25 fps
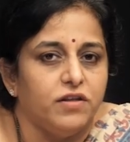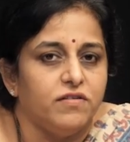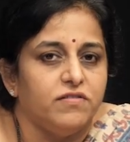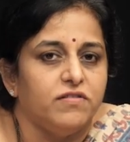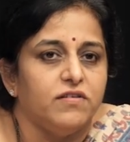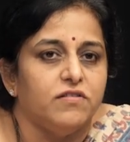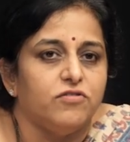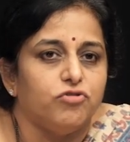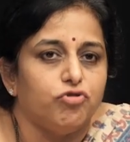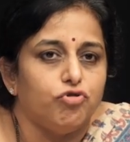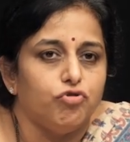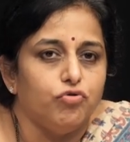
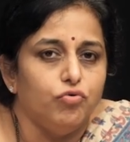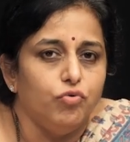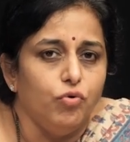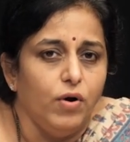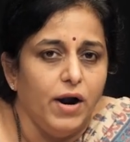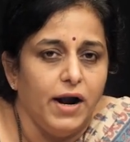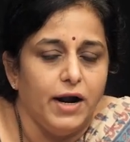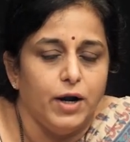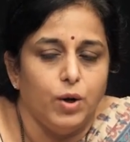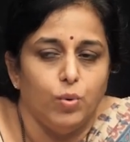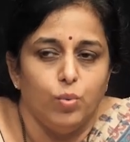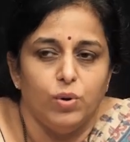this is
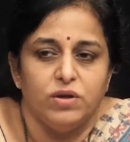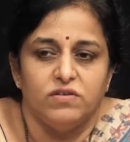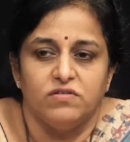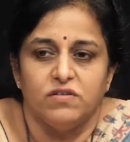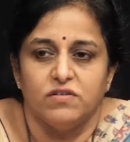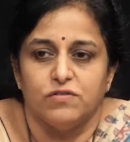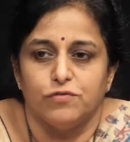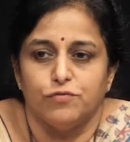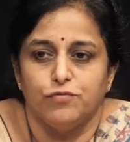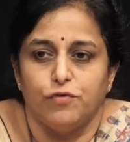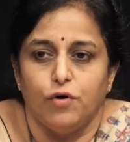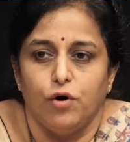true and
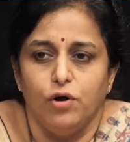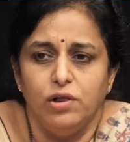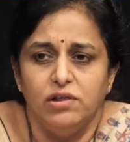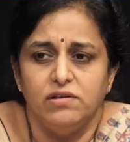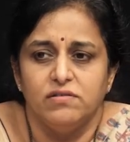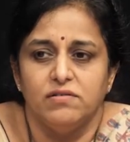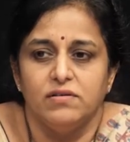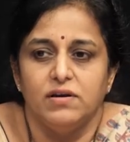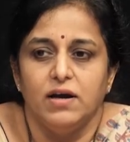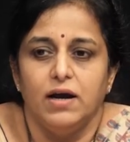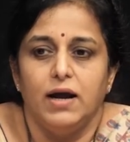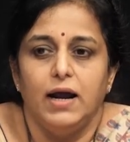which is
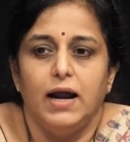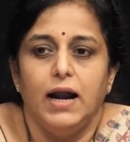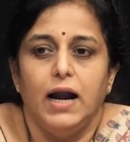false.